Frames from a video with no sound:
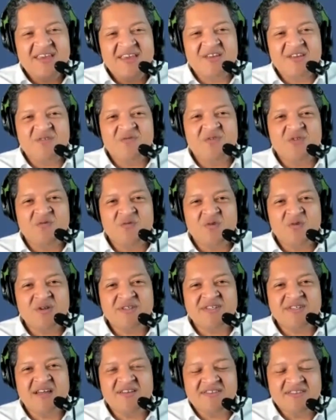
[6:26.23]
you know, for the
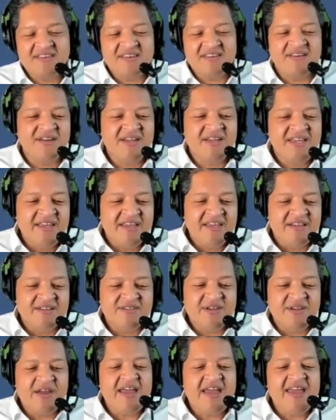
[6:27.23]
folks out there,
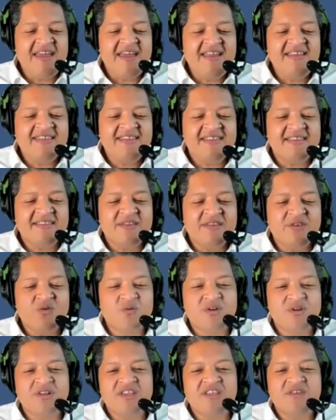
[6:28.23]
is there anything that you
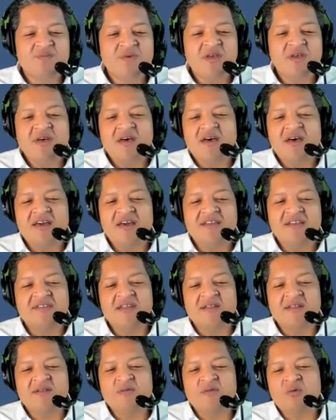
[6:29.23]
want to leave behind
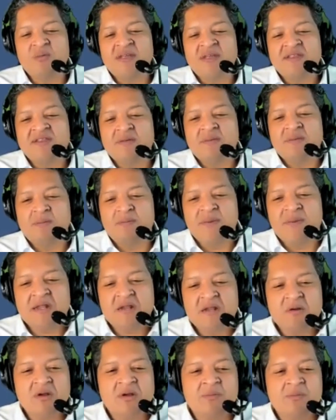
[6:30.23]
that would make them a
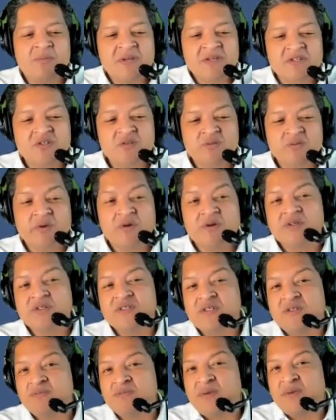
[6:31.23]
better business
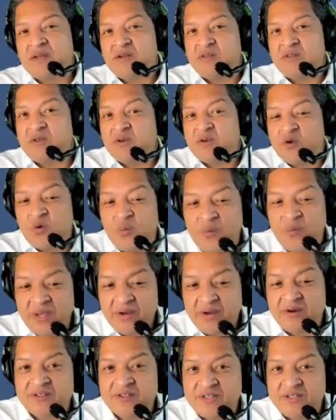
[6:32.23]
person, better their
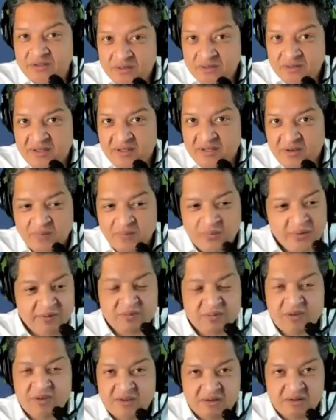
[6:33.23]
careers? And at your
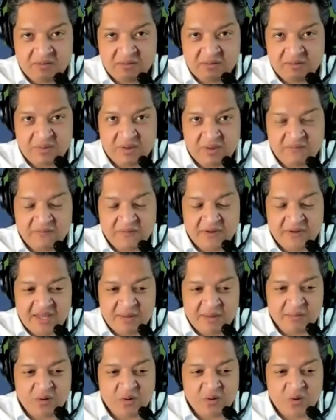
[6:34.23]
point, you had a
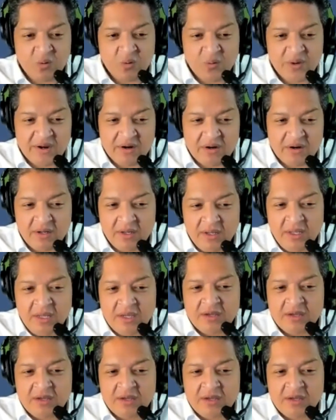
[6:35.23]
phenomenal career.